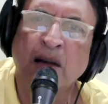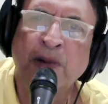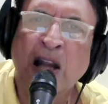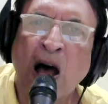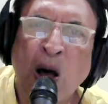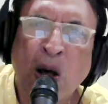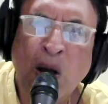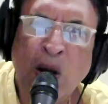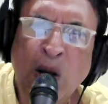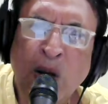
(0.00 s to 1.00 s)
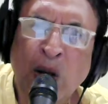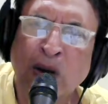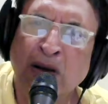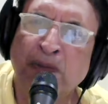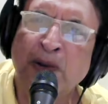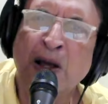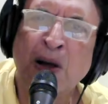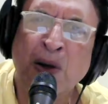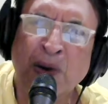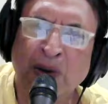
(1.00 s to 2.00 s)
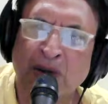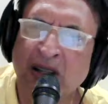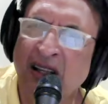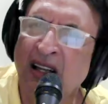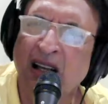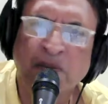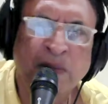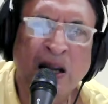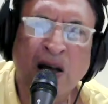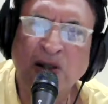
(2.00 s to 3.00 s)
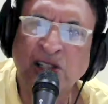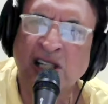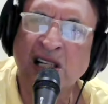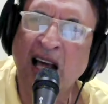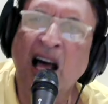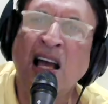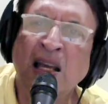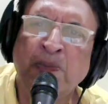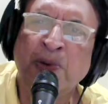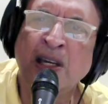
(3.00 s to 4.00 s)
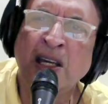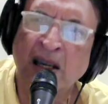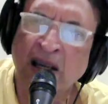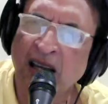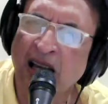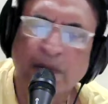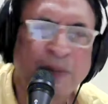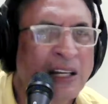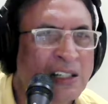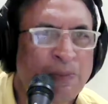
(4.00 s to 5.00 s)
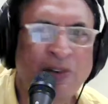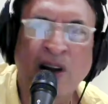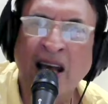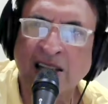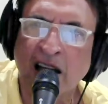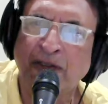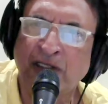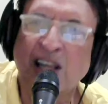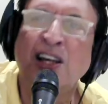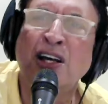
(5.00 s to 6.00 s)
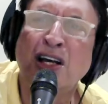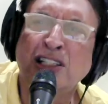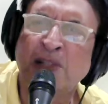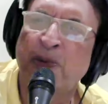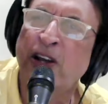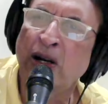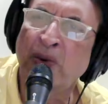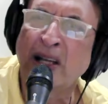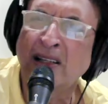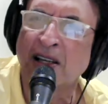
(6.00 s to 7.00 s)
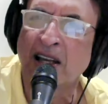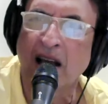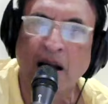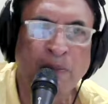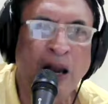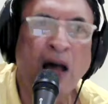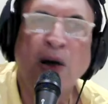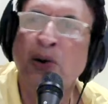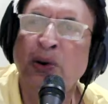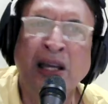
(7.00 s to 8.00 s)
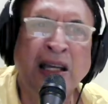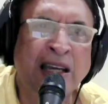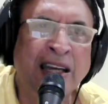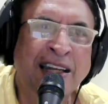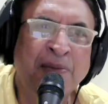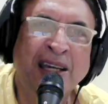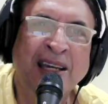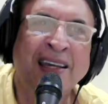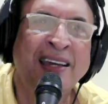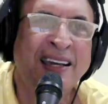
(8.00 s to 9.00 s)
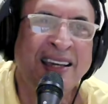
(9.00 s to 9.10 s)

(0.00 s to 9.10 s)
Blow, blow, blow till I be but breath of the Spirit blowing in me.